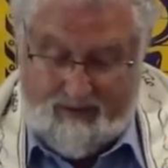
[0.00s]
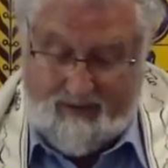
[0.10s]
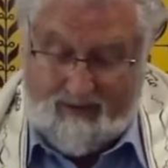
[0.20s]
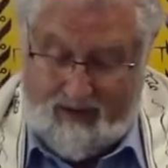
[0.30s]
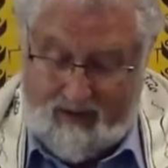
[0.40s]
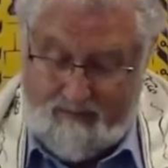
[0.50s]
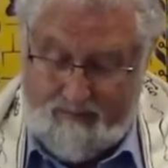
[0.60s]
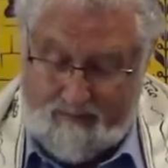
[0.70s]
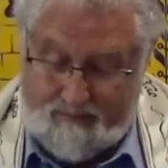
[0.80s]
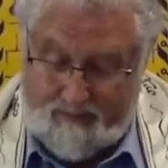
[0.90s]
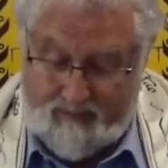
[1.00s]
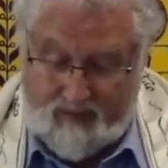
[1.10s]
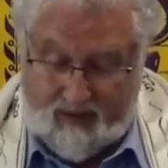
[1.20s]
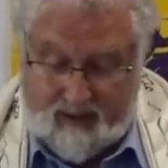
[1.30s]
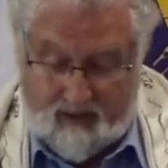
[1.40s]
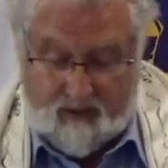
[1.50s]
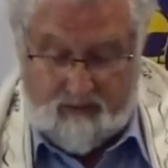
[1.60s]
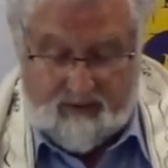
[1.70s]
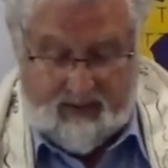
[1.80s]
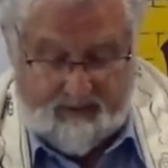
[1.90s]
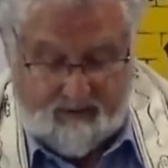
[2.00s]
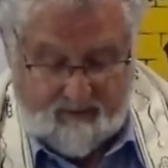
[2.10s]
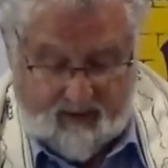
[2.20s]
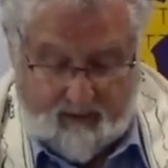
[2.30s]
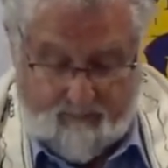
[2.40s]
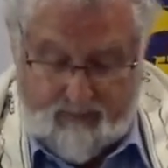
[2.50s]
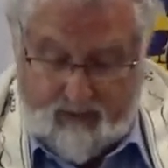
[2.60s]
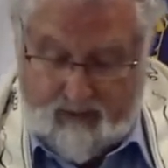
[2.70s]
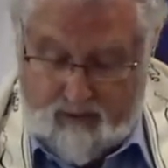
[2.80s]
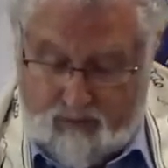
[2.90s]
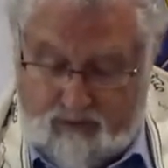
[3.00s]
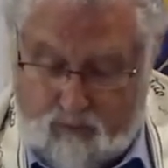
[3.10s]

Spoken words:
Then I concluded that devar with the